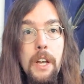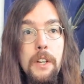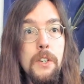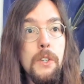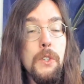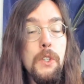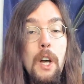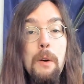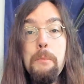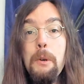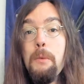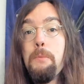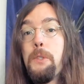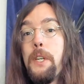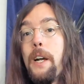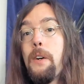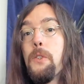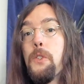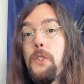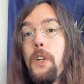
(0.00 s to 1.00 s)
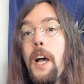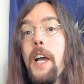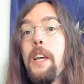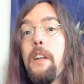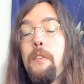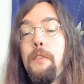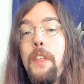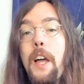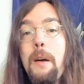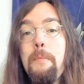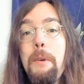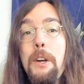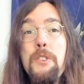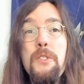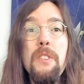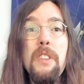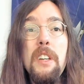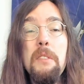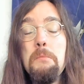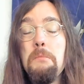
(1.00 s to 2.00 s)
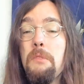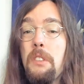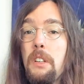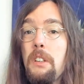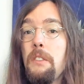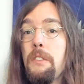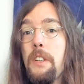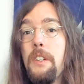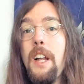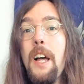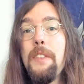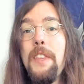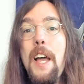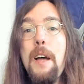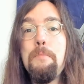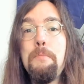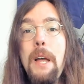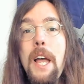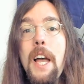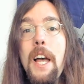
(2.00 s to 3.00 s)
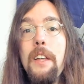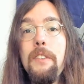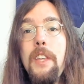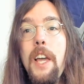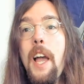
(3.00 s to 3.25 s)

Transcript: To suburbs outside of that metro, they're not that bad.